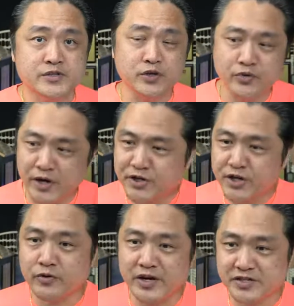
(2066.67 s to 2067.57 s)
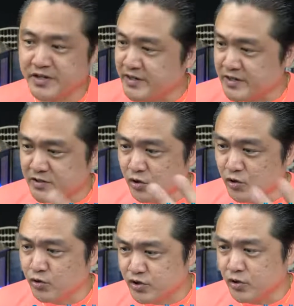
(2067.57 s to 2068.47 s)
So Richard's question is
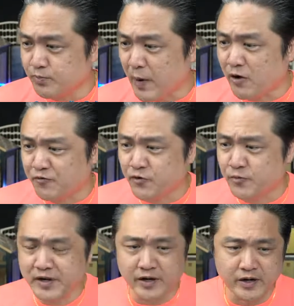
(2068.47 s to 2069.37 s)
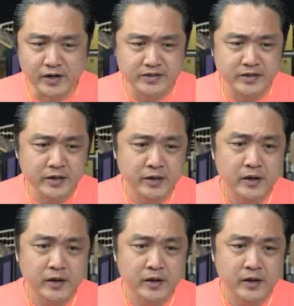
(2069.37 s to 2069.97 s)
so, so powerful because